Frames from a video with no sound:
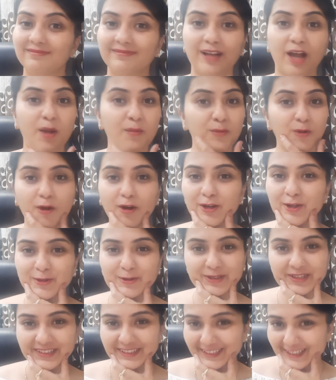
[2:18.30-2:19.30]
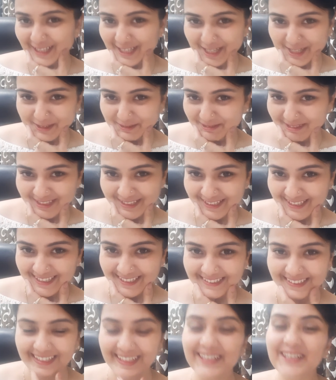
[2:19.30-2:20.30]
I'm not using the
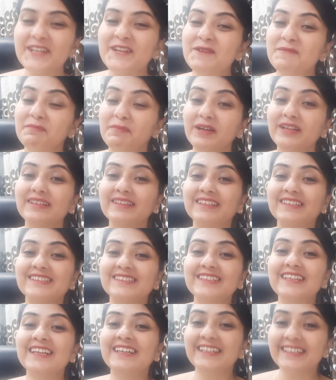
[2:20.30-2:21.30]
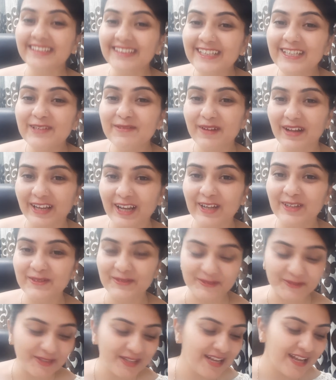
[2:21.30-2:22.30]
linguistic thing, but this is the Hindi wala
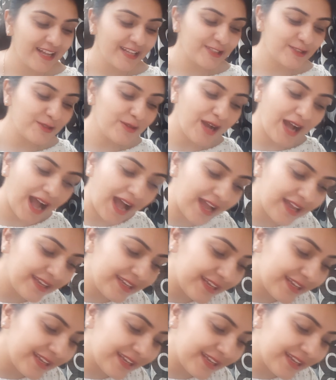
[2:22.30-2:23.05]
no. So I